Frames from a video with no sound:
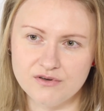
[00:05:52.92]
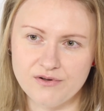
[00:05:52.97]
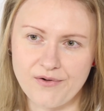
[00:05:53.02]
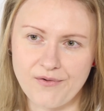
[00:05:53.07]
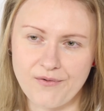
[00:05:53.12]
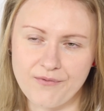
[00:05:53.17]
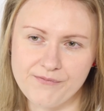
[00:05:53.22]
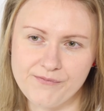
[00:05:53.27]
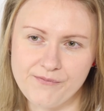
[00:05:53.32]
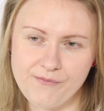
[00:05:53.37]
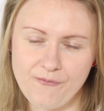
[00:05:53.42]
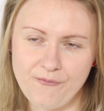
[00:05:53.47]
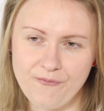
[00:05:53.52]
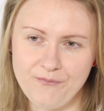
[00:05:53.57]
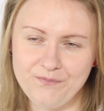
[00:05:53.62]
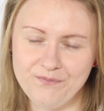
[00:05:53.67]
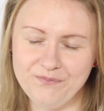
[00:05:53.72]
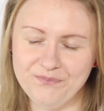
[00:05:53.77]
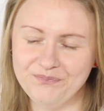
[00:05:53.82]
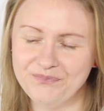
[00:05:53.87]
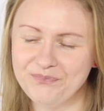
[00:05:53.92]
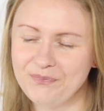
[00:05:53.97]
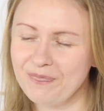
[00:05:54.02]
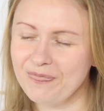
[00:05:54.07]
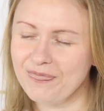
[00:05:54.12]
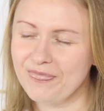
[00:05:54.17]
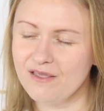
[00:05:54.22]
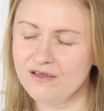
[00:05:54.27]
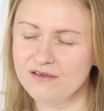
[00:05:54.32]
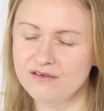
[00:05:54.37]
It was a
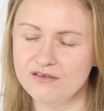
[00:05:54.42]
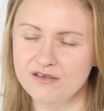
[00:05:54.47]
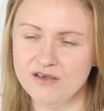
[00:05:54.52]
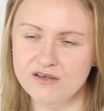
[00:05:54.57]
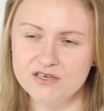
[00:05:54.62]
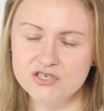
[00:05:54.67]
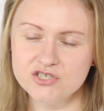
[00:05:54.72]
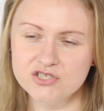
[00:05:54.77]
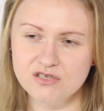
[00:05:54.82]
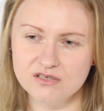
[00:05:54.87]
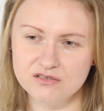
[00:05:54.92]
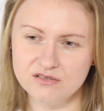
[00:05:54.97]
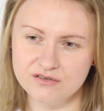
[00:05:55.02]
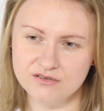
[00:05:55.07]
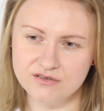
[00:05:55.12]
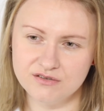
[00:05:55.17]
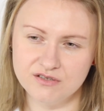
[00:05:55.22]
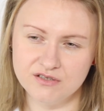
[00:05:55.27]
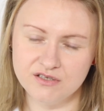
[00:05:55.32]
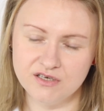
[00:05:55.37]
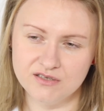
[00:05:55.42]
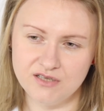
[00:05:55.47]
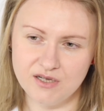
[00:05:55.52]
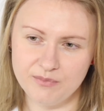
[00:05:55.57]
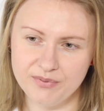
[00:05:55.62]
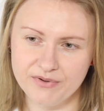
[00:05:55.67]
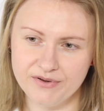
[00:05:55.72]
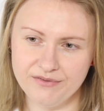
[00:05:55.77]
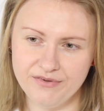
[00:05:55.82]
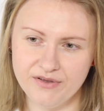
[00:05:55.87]
surprise. So I
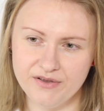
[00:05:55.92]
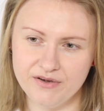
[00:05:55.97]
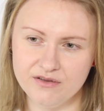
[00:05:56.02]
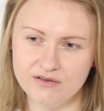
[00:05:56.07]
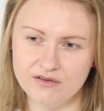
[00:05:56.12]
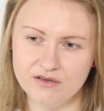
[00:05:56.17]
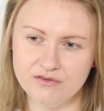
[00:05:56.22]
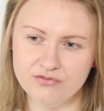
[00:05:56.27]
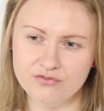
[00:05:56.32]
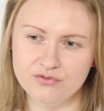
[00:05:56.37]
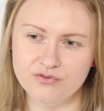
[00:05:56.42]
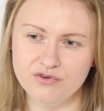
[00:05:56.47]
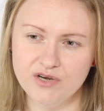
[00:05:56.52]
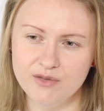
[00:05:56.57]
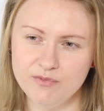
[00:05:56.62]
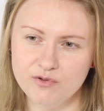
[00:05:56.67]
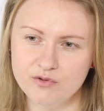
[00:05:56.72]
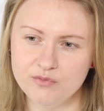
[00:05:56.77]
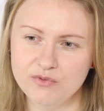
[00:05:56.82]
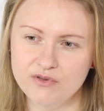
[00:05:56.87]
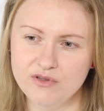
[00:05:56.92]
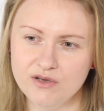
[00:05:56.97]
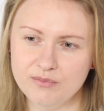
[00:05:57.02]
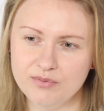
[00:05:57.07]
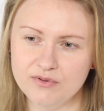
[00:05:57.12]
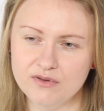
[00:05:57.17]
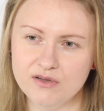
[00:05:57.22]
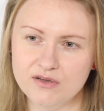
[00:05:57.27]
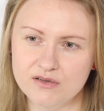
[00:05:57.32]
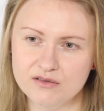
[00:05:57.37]
decided to check it. At
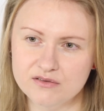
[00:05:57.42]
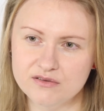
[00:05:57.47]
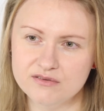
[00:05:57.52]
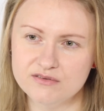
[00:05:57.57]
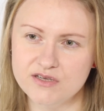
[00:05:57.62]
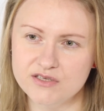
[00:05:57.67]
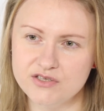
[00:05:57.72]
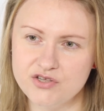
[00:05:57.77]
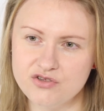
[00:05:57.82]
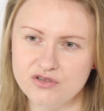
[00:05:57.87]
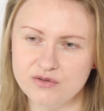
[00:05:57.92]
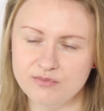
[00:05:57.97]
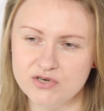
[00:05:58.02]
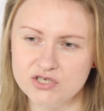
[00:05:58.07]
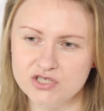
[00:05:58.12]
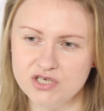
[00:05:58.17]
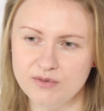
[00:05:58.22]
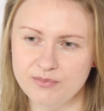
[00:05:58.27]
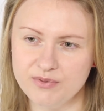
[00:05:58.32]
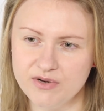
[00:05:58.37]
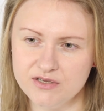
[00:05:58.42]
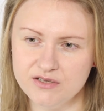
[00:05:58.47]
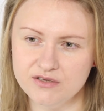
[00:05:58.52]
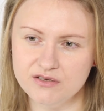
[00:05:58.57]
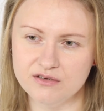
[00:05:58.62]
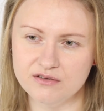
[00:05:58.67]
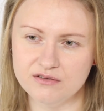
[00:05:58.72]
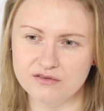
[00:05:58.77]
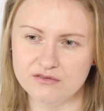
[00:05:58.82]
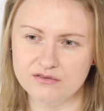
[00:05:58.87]
that time, I was working with the
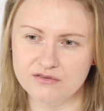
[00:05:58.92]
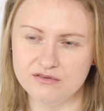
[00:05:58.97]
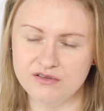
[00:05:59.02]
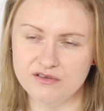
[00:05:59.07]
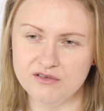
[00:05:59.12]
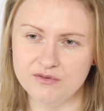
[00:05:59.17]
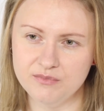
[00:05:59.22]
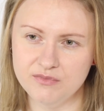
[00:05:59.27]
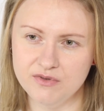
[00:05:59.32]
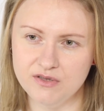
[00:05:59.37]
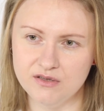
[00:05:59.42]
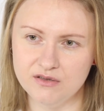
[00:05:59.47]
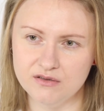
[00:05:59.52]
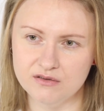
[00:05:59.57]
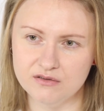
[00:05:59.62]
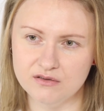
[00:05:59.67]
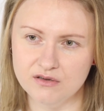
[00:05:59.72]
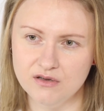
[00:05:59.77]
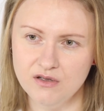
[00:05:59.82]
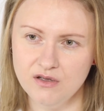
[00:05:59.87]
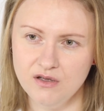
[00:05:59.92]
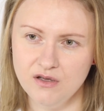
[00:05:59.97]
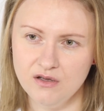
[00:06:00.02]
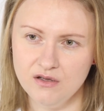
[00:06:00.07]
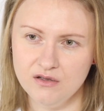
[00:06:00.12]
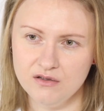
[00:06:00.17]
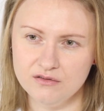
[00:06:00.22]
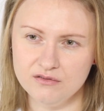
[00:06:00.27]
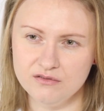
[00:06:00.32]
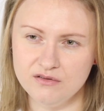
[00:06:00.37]
kids diagnosed with
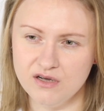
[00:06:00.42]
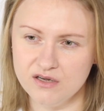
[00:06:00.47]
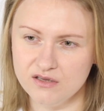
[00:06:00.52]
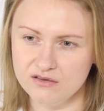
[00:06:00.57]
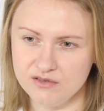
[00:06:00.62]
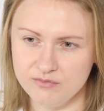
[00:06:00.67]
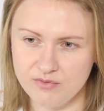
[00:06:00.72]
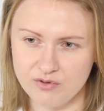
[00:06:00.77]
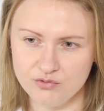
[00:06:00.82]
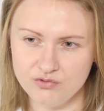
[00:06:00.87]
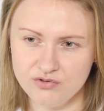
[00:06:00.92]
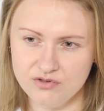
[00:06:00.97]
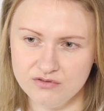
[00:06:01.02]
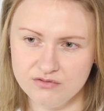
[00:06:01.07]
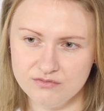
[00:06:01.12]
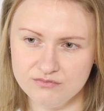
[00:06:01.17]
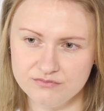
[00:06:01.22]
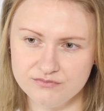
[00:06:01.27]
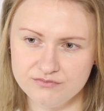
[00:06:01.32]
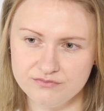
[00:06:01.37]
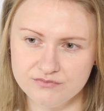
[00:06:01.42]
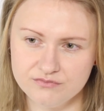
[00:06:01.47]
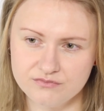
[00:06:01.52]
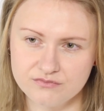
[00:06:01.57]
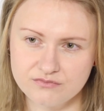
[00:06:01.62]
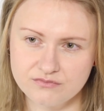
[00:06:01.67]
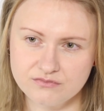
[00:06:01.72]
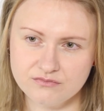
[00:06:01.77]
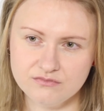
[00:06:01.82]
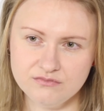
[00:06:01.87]
autistic disorders.
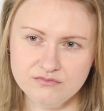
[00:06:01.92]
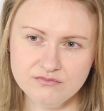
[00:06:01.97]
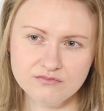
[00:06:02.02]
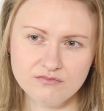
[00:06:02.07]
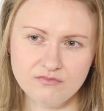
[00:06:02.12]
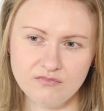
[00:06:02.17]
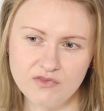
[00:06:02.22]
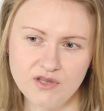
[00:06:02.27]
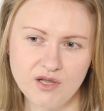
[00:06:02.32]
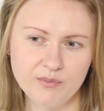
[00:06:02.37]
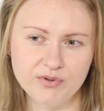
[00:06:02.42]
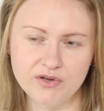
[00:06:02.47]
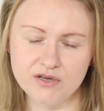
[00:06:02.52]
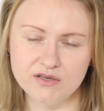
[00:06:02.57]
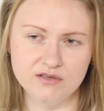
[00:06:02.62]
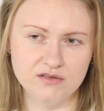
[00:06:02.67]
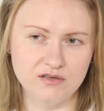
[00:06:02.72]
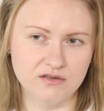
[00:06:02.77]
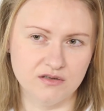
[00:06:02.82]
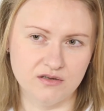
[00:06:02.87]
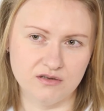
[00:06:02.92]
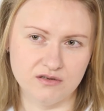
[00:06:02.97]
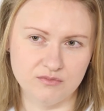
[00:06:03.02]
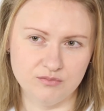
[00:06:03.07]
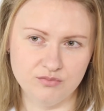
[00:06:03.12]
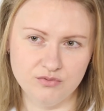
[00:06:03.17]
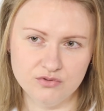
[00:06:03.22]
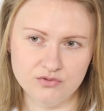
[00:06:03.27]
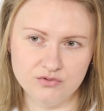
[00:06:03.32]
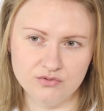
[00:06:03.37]
Every day I came